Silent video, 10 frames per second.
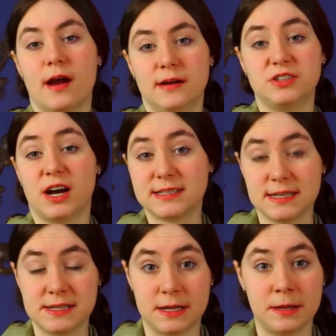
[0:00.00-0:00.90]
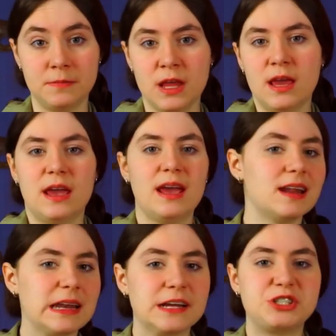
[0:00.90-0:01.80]
of toxicity. In
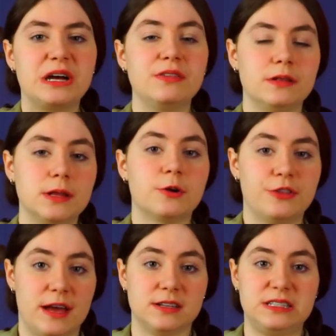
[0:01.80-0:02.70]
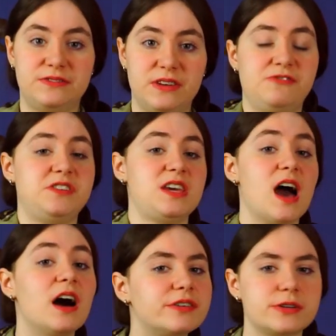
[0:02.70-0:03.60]
a nutshell, the lower the LD50
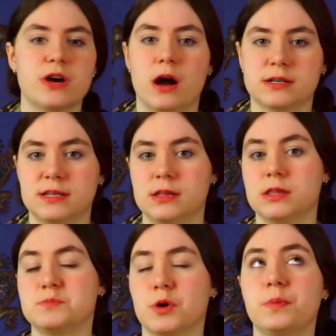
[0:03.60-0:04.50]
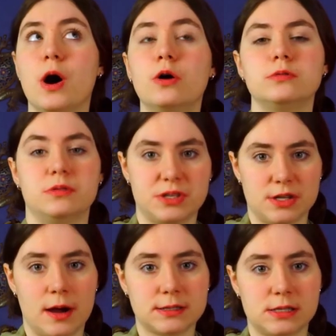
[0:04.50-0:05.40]
of a toxin, the more potent the
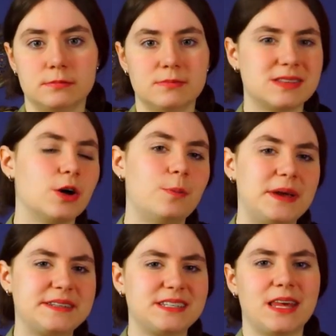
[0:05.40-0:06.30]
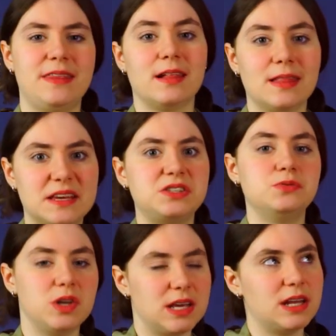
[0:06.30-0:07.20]
toxin. So basically, the less
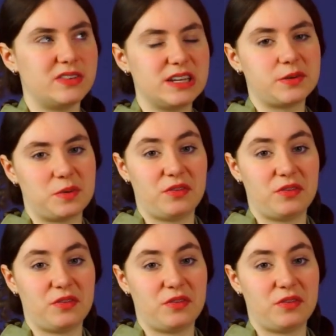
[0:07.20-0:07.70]
you need of it to be